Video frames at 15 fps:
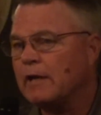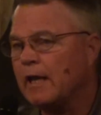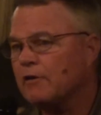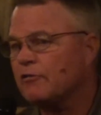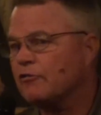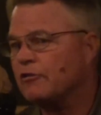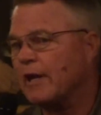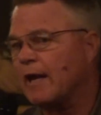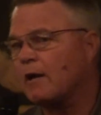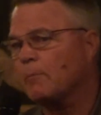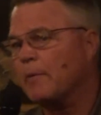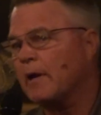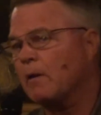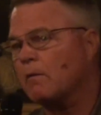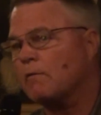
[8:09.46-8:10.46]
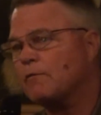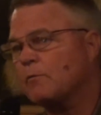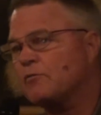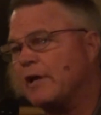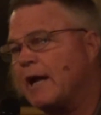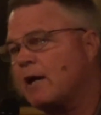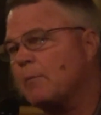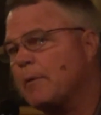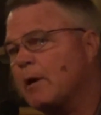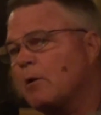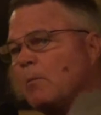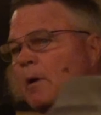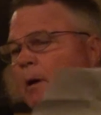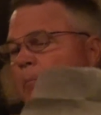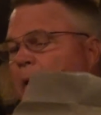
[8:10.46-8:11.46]
takes from
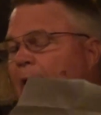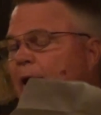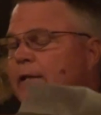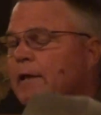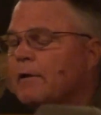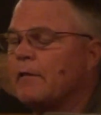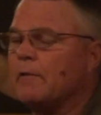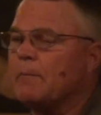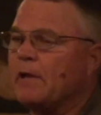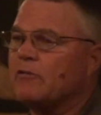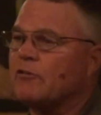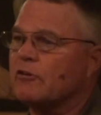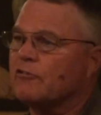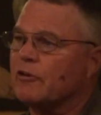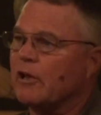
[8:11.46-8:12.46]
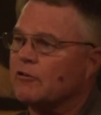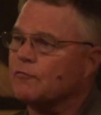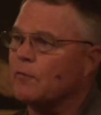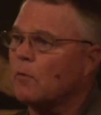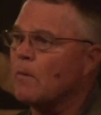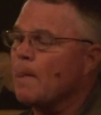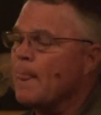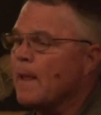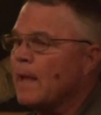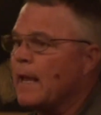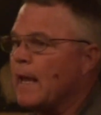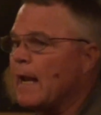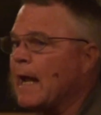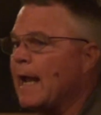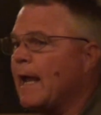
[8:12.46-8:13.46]
Sacramento back there that have been successful,
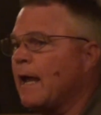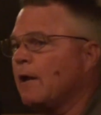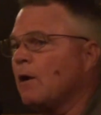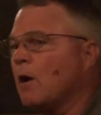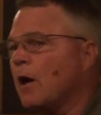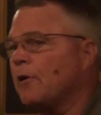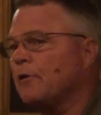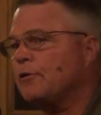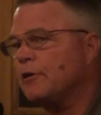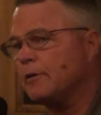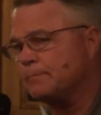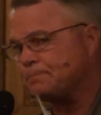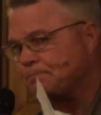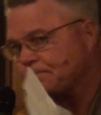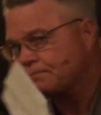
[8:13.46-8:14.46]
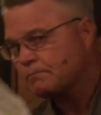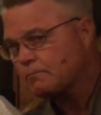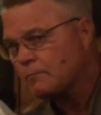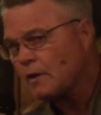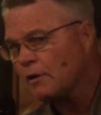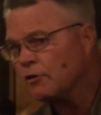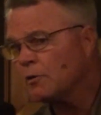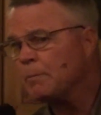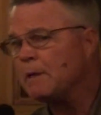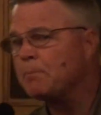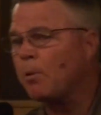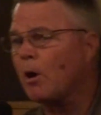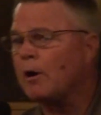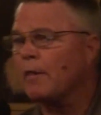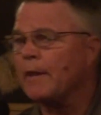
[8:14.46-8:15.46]
and I had an honor to
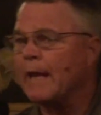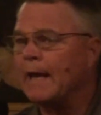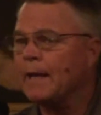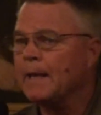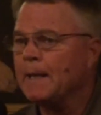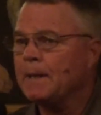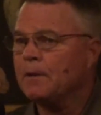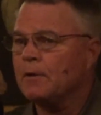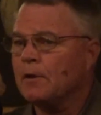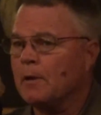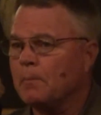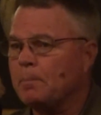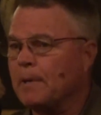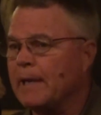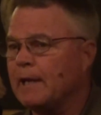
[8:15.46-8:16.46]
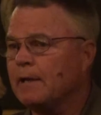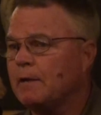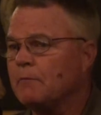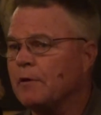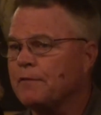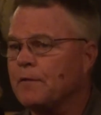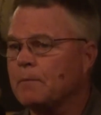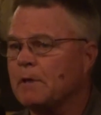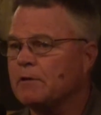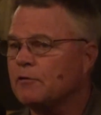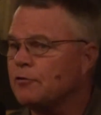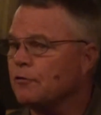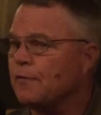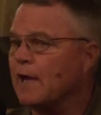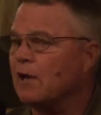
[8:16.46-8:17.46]
be part of that. I played with them in
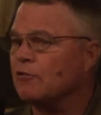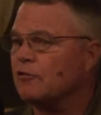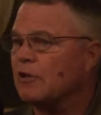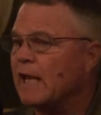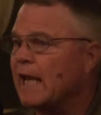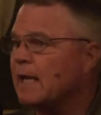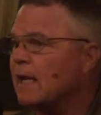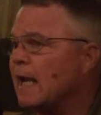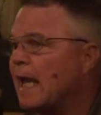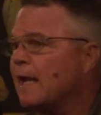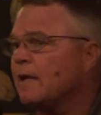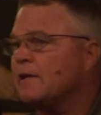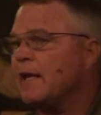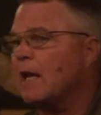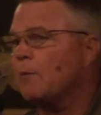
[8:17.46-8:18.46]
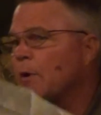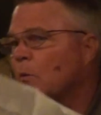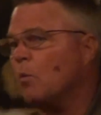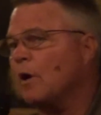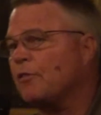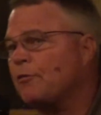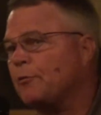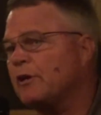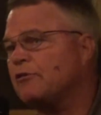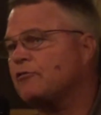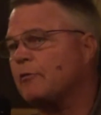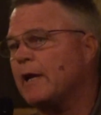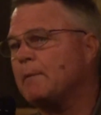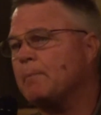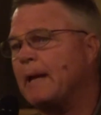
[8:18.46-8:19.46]
2008, 9, and 10. We won 3
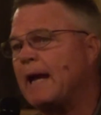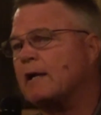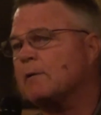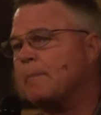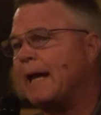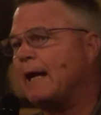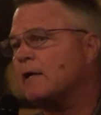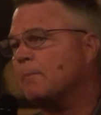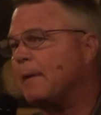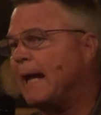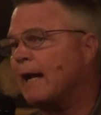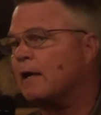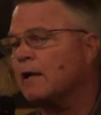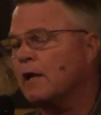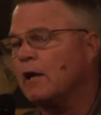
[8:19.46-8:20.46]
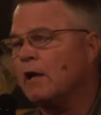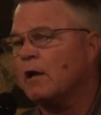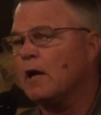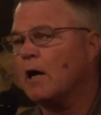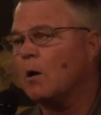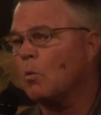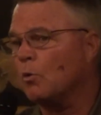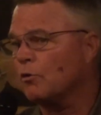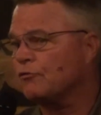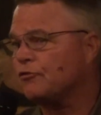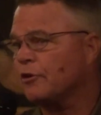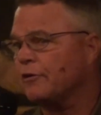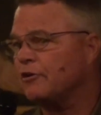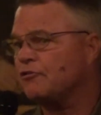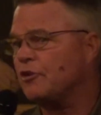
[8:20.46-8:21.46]
straight back-to-back World
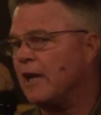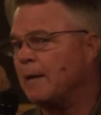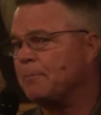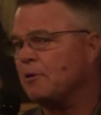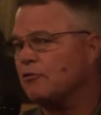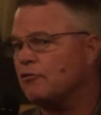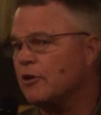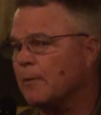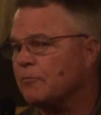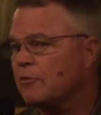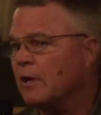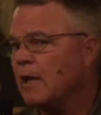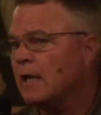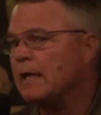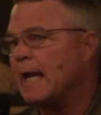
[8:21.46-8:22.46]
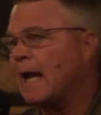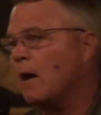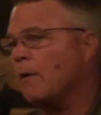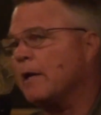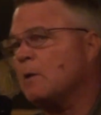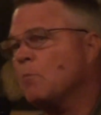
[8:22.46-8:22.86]
Series championships. Now